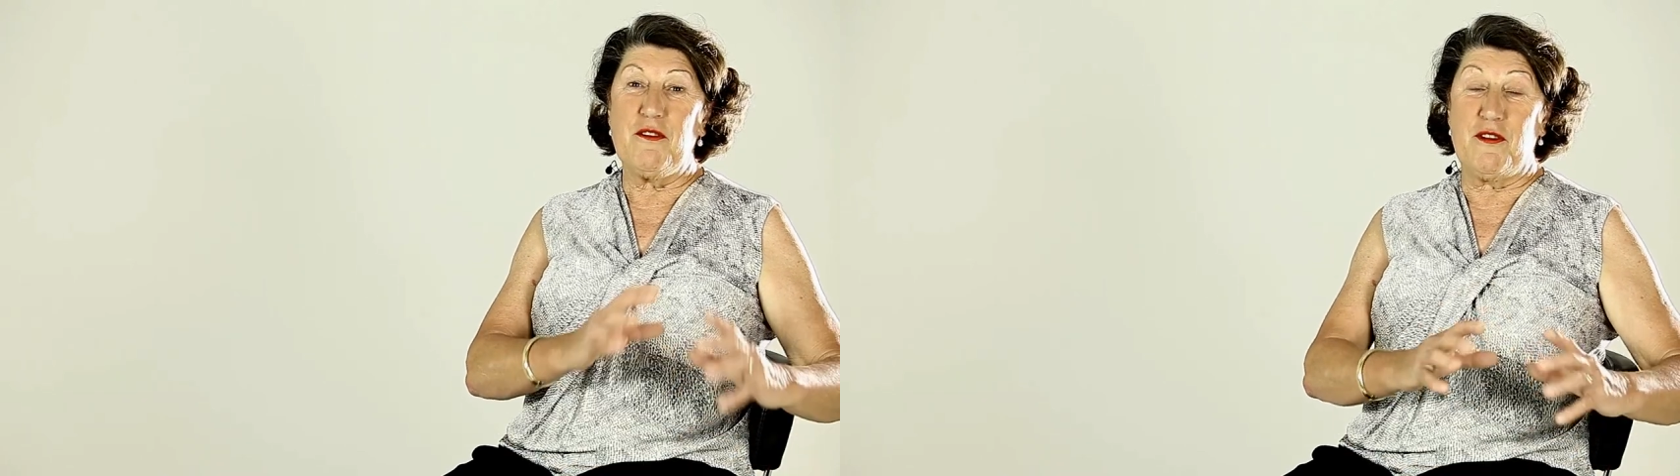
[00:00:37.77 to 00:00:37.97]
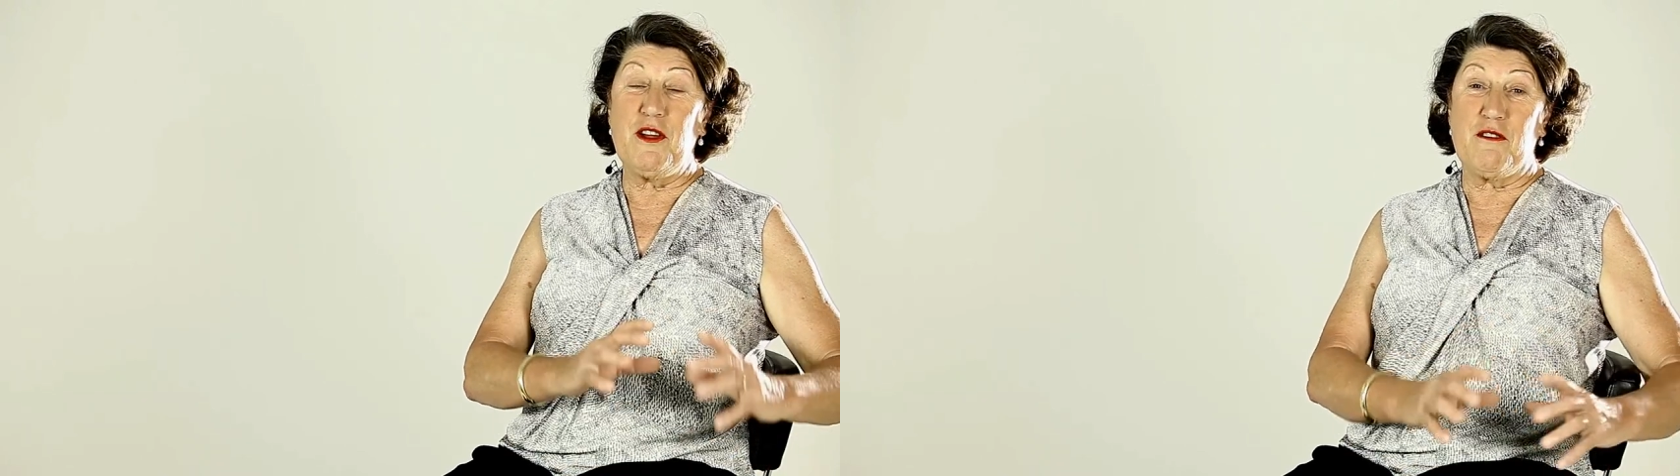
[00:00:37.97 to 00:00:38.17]
the
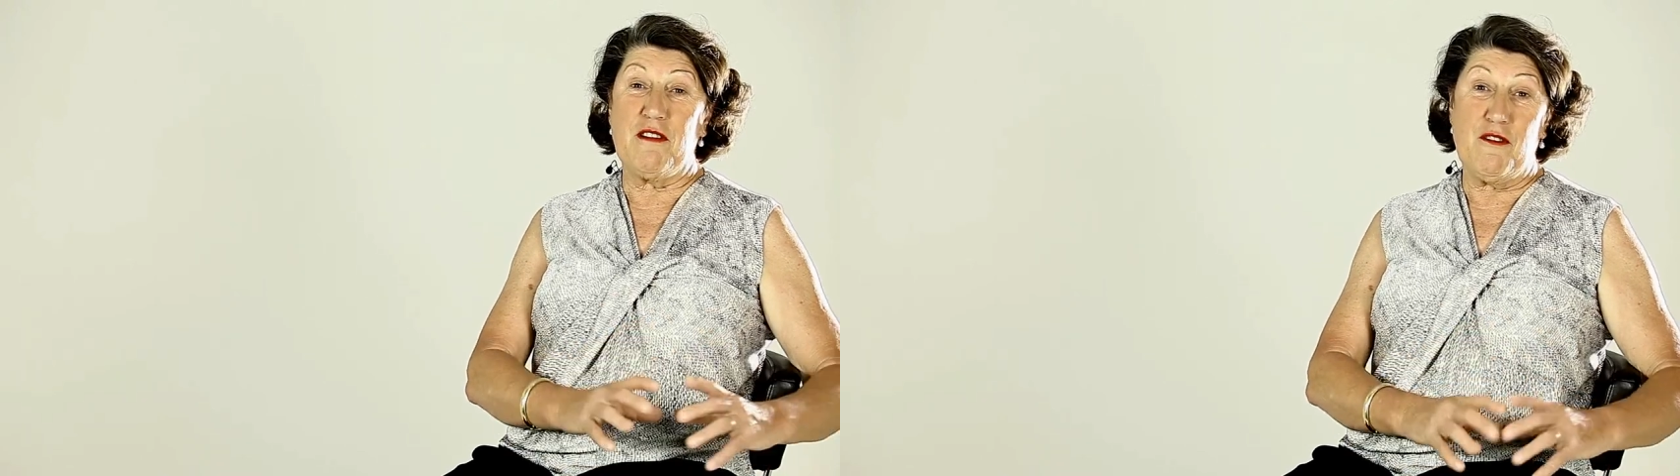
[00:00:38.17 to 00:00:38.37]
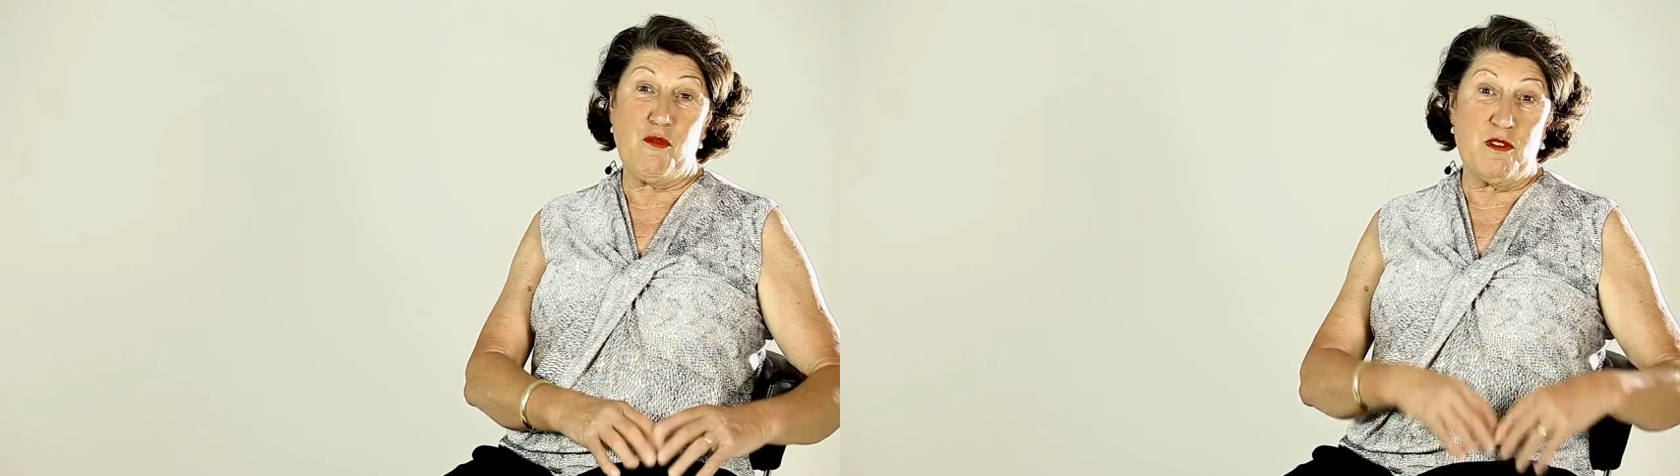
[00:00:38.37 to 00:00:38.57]

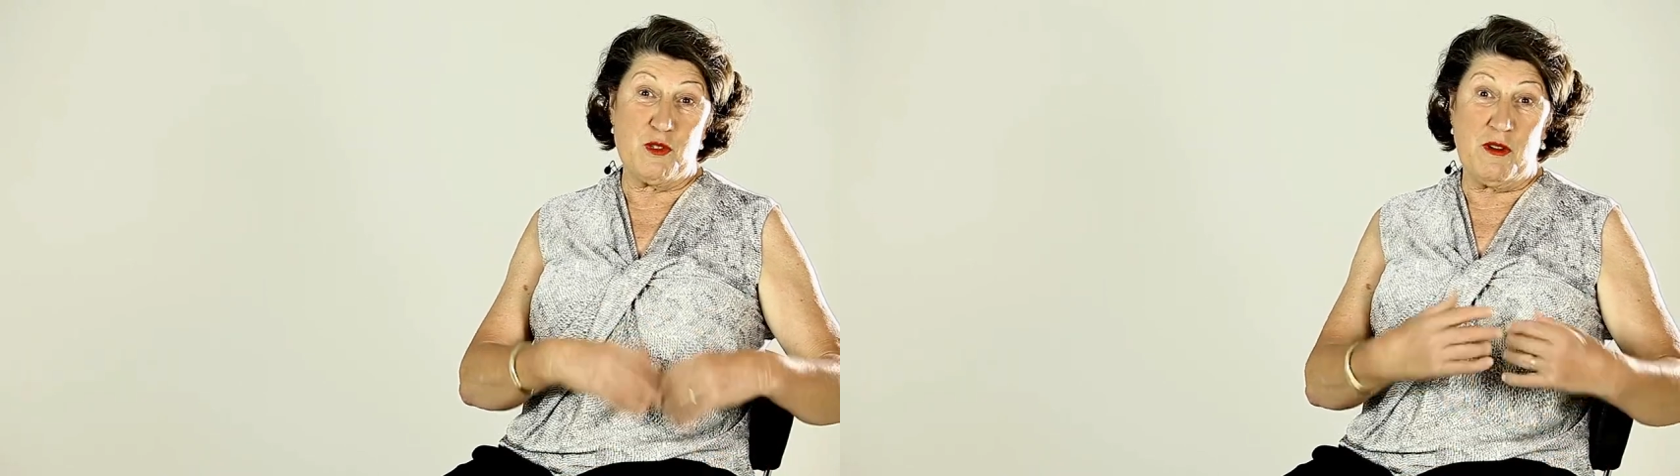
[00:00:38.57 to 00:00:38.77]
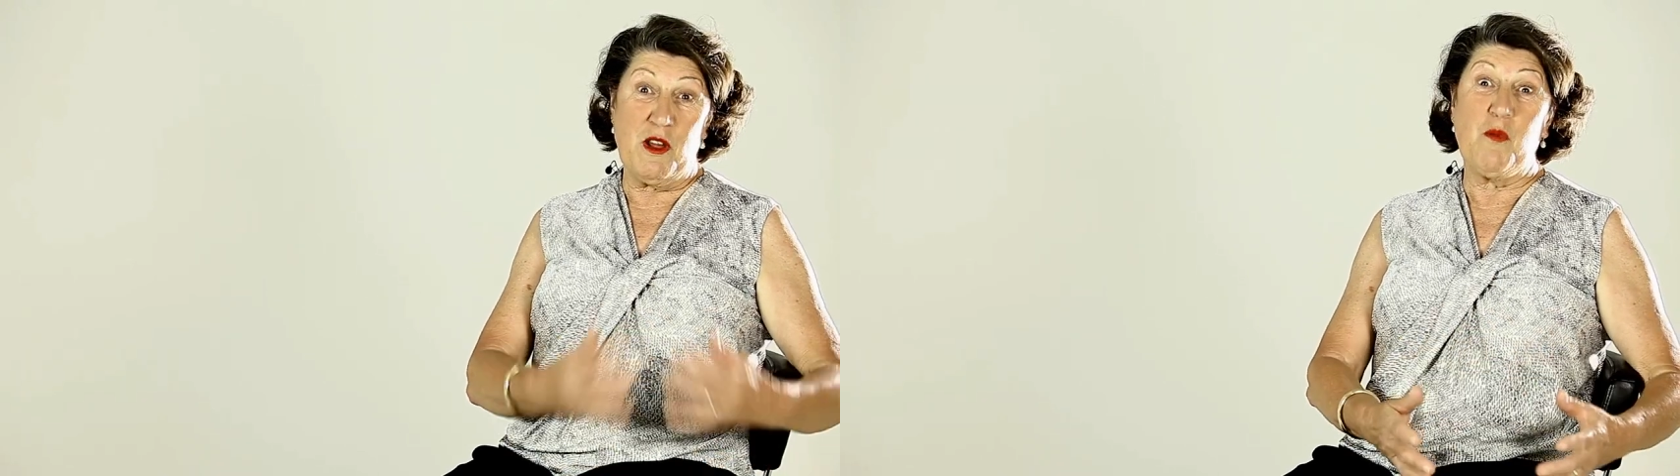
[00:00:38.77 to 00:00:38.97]
photograph was
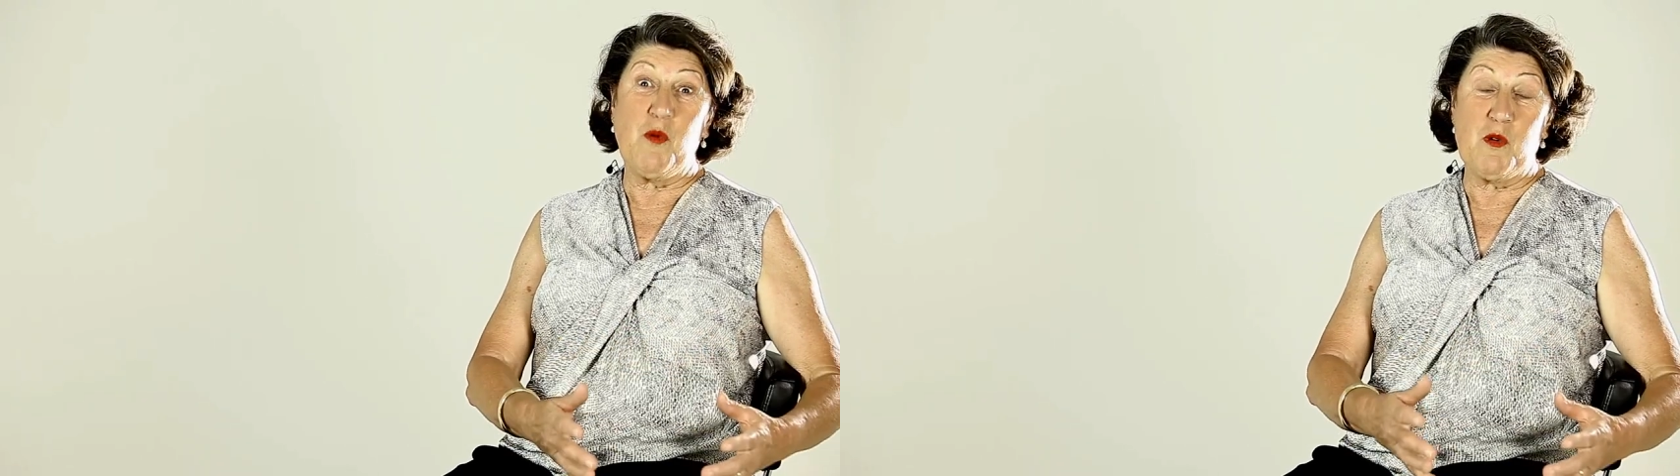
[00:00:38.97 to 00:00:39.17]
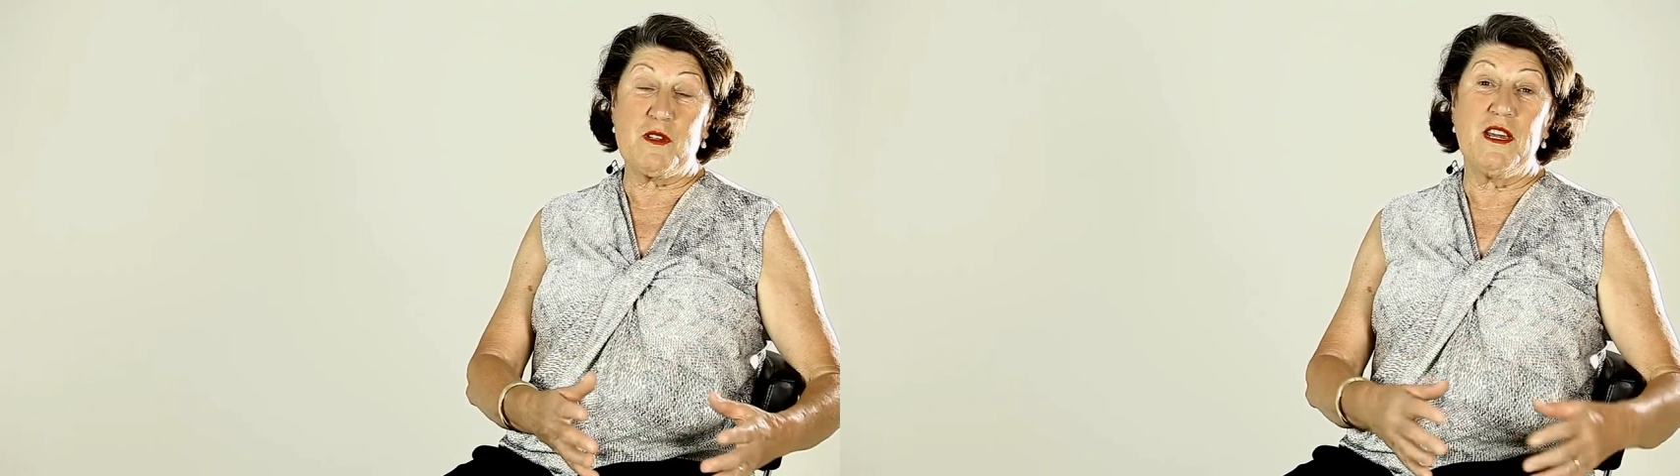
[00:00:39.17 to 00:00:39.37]
when I walked